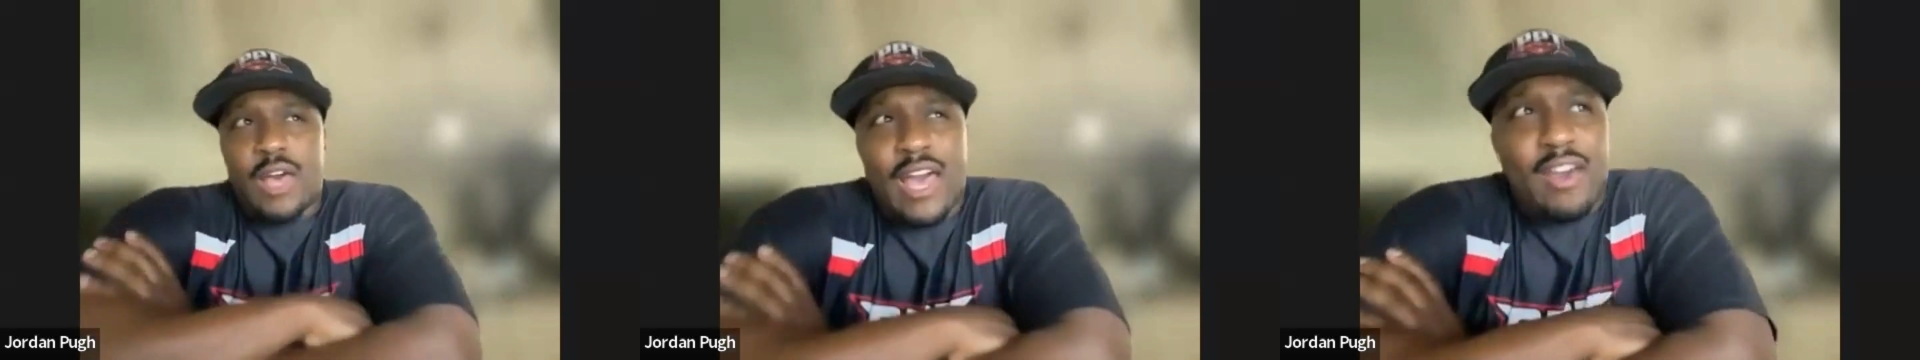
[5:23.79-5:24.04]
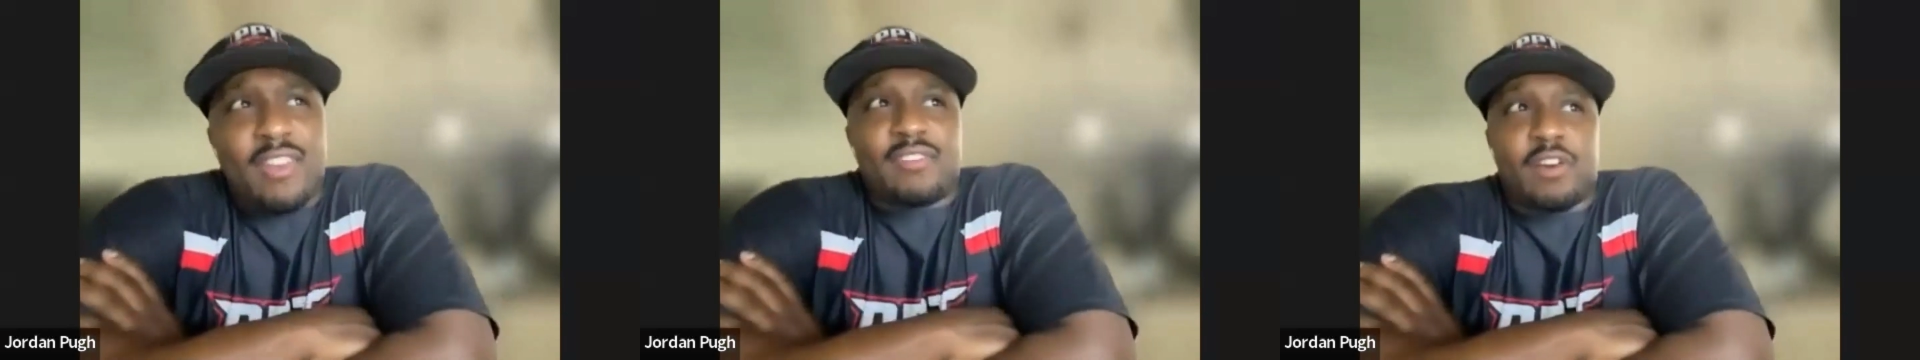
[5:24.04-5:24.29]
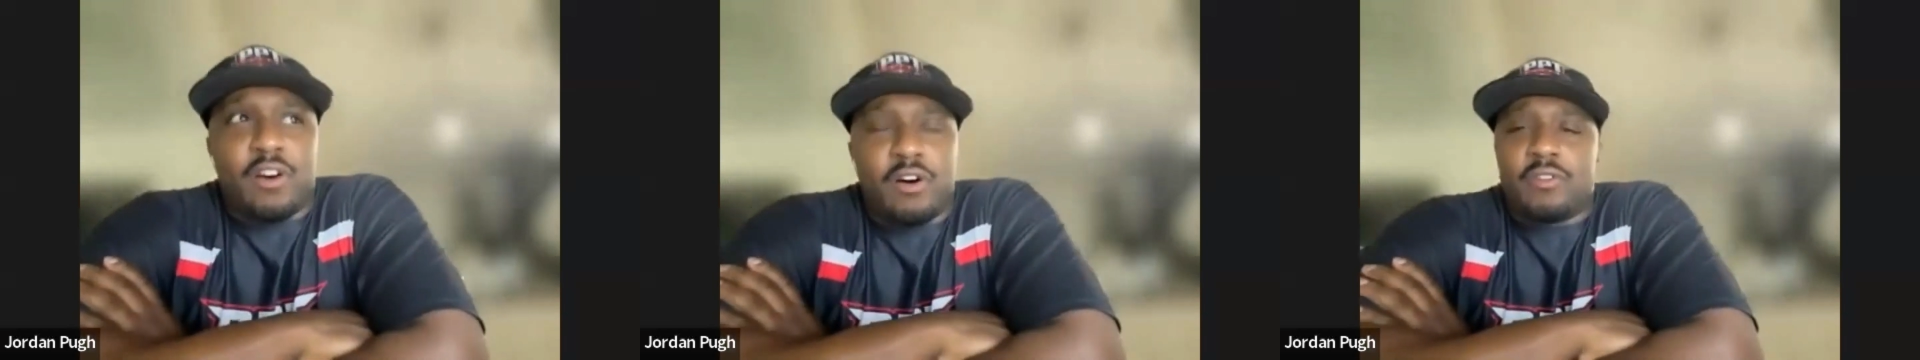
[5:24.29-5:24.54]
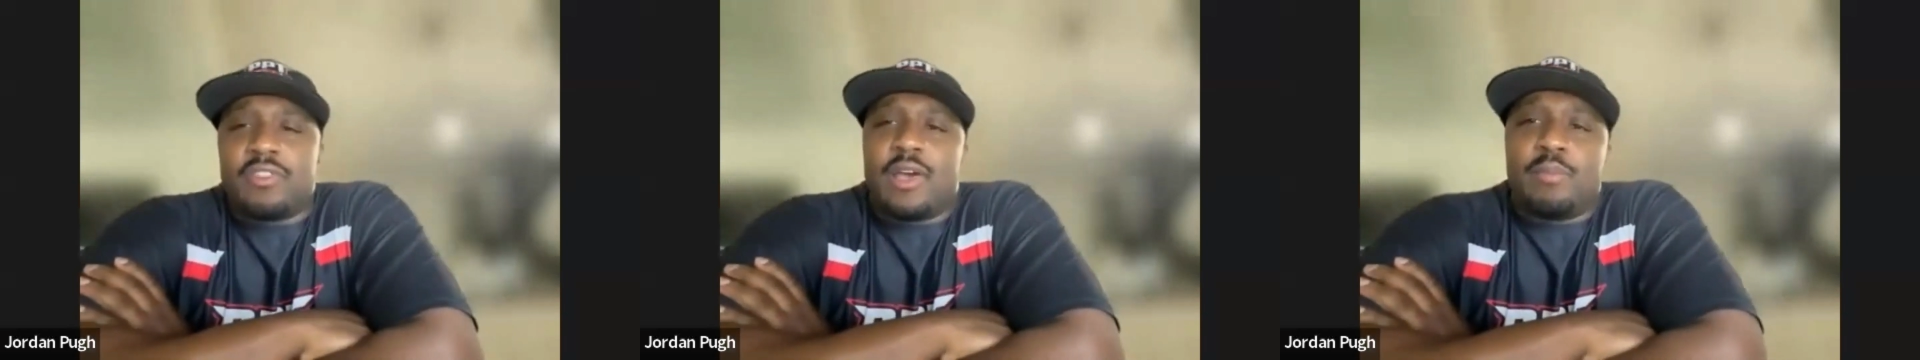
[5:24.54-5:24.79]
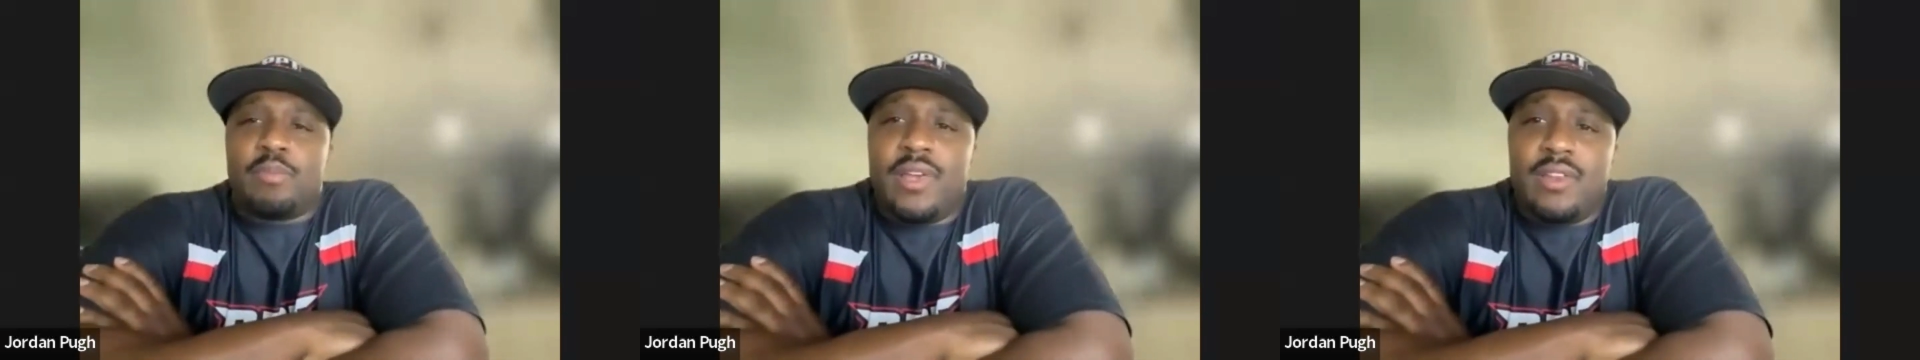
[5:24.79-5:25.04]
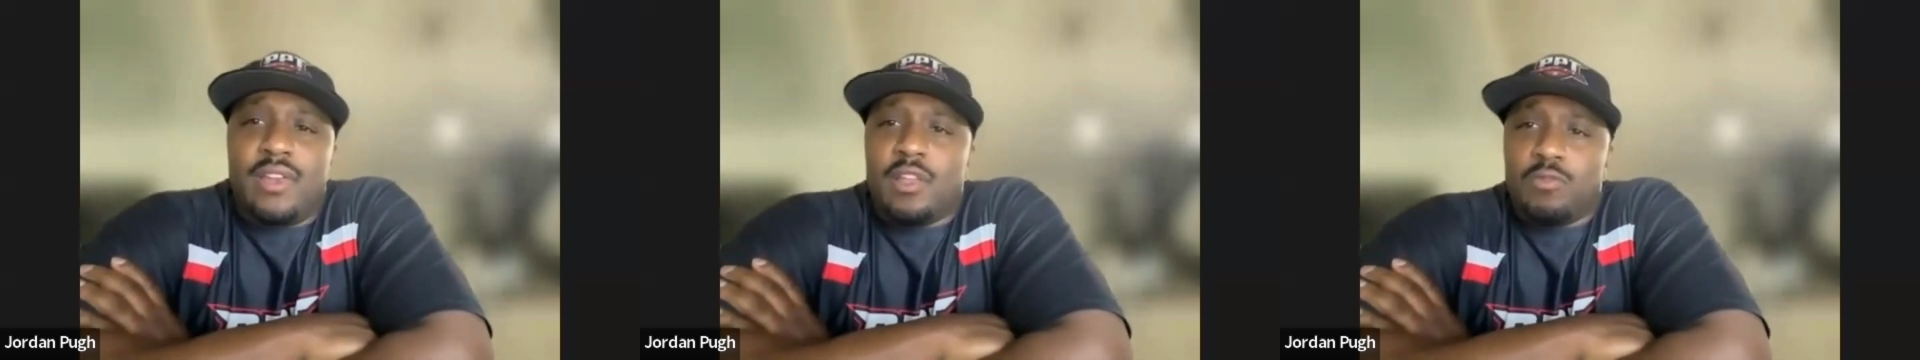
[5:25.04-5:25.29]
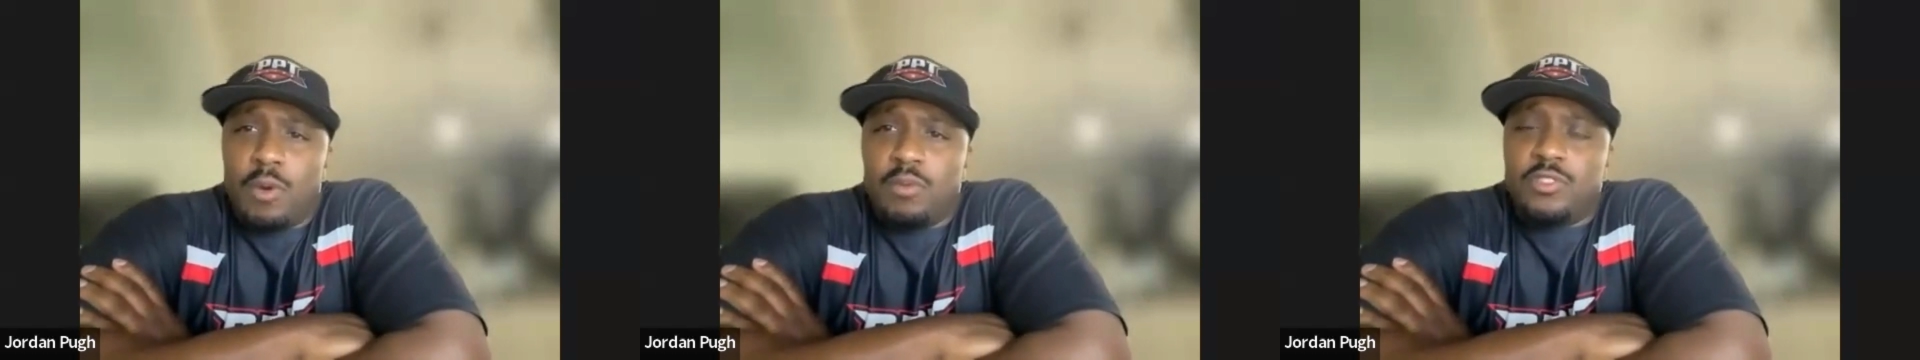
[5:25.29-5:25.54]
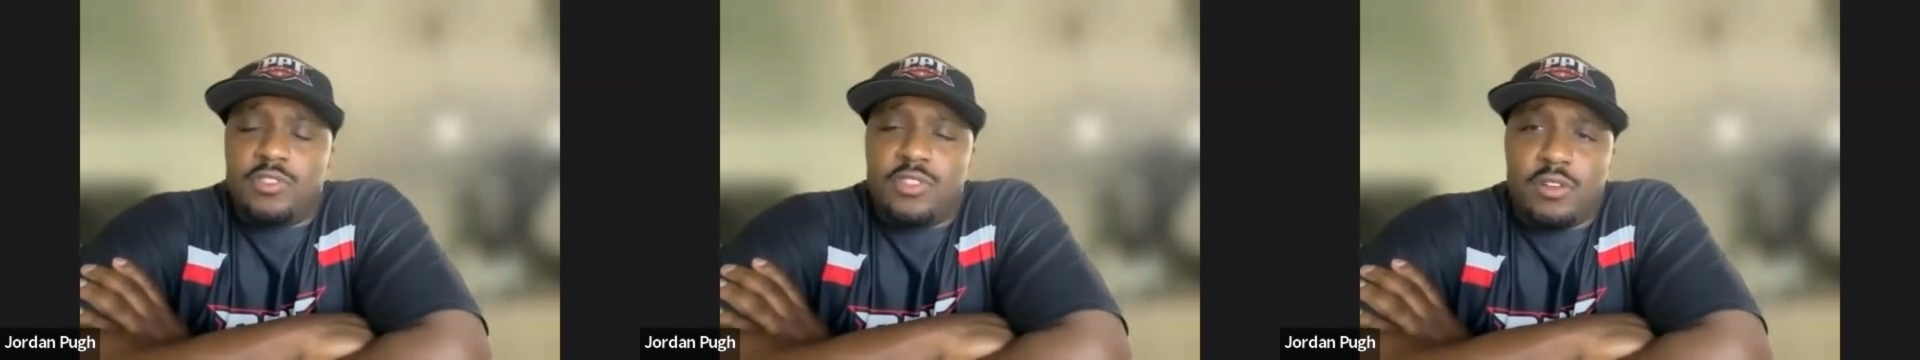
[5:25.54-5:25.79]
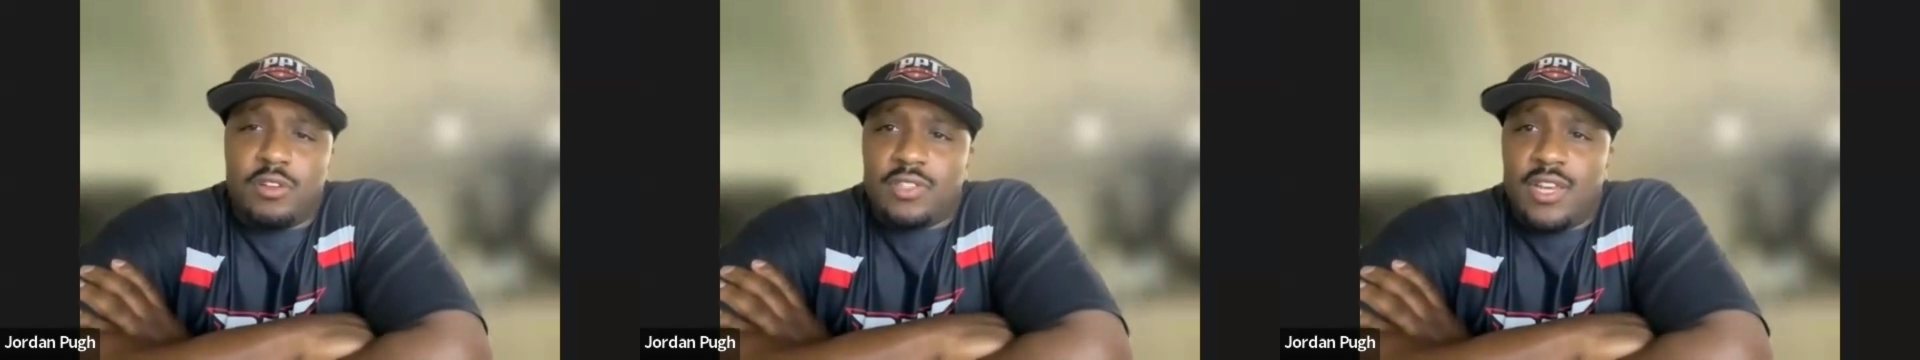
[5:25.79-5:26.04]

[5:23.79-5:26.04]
how does all that play together? What would you tell those